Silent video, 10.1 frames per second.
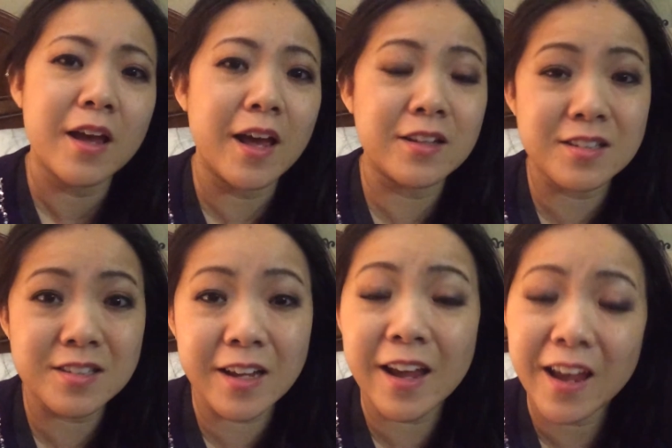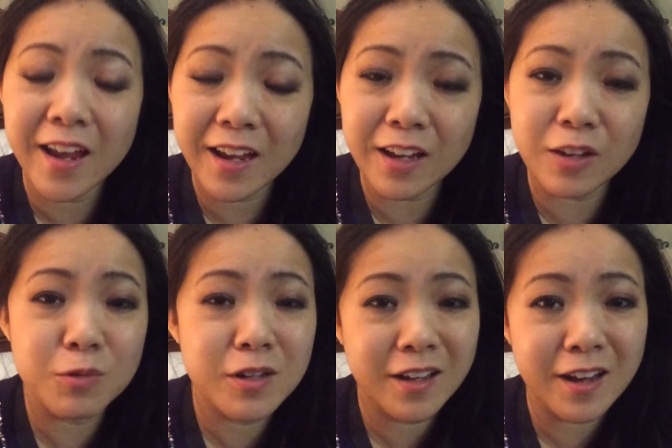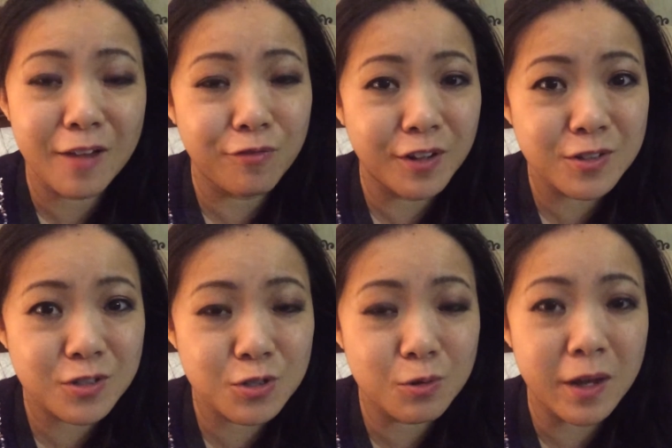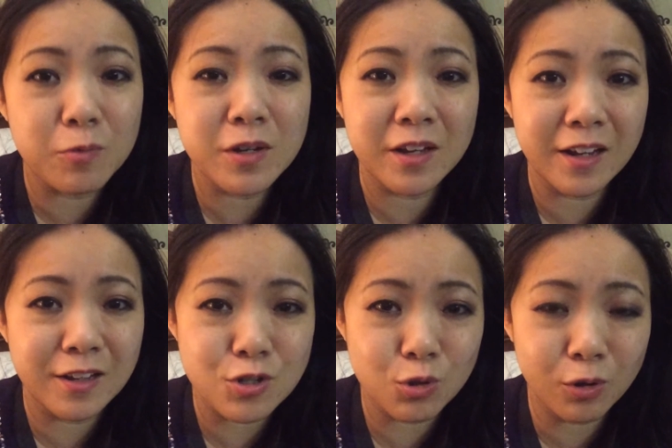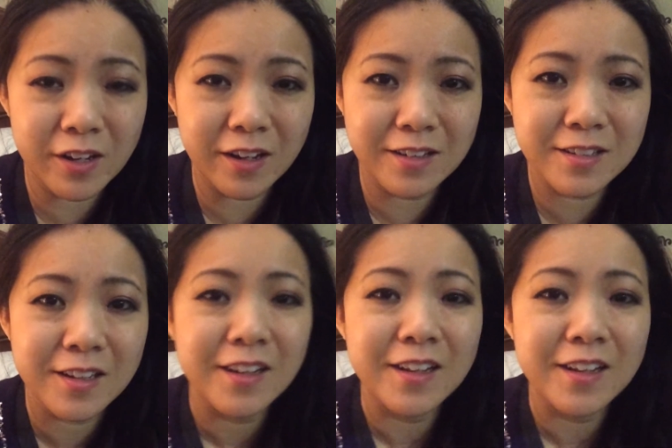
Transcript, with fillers: and to say, hey, we can have fun too, and we can enjoy it,